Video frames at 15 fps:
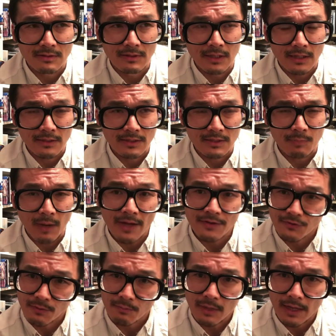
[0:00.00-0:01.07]
uh,
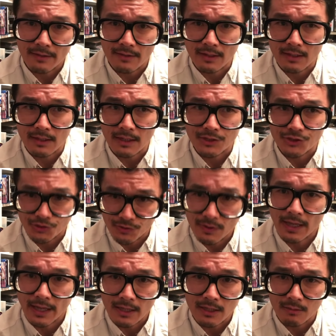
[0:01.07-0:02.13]
despise him. I think I should
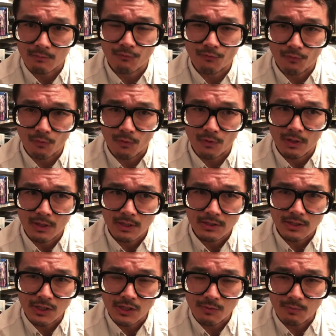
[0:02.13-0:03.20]
thank him for
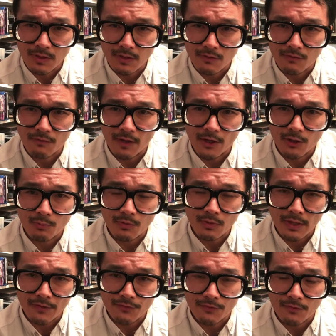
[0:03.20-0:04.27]
teaching me this valuable
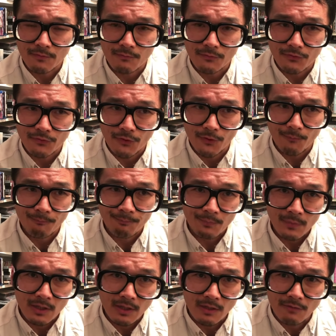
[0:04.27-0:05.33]
lesson. So
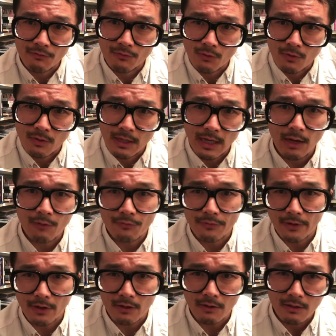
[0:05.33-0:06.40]
if you're out
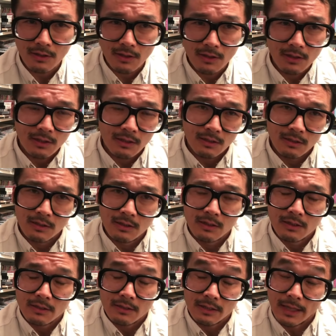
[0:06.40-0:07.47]
there,
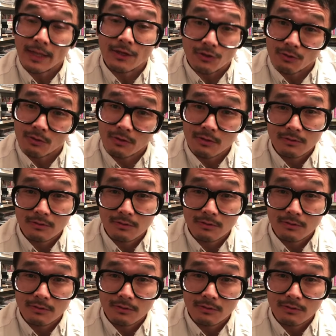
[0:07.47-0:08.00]
thank you.